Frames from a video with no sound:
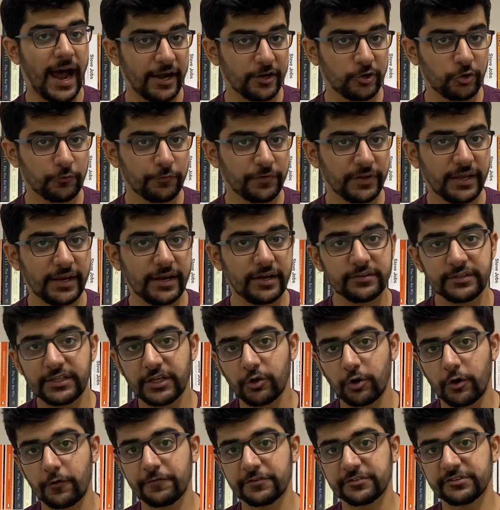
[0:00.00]
had to vacate
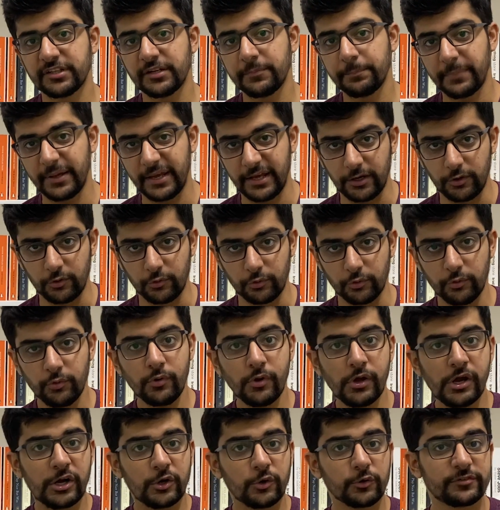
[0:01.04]
their office in
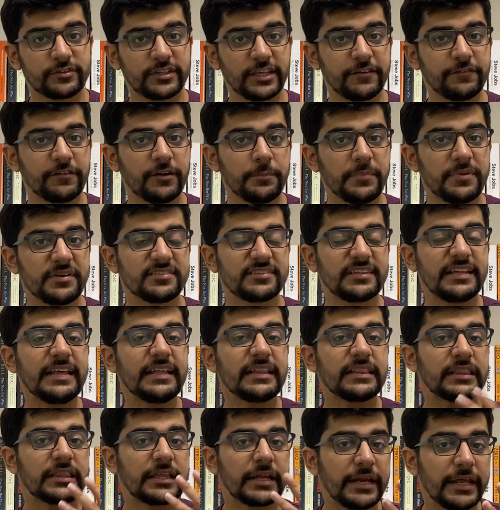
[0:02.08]
Bengaluru to save a
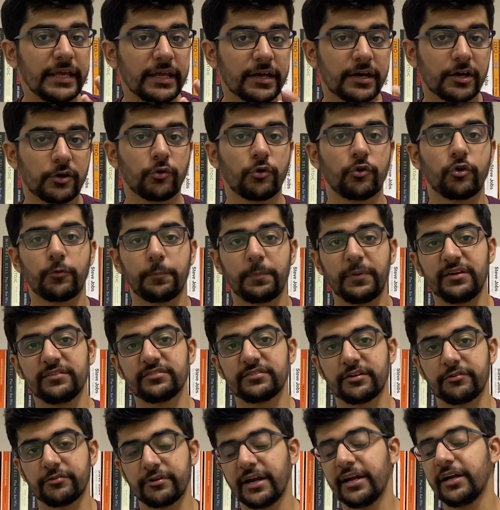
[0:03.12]
measly 3 crore
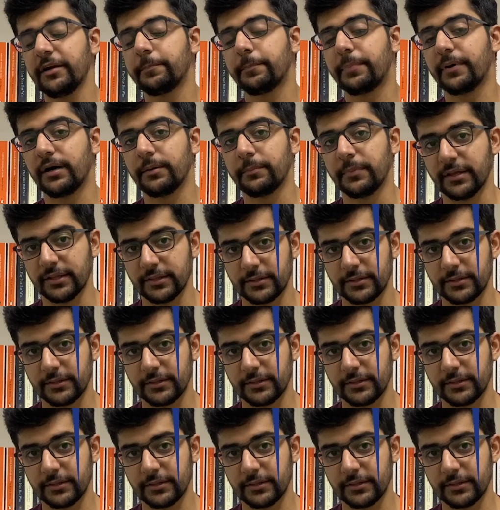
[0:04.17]
rupees in rent per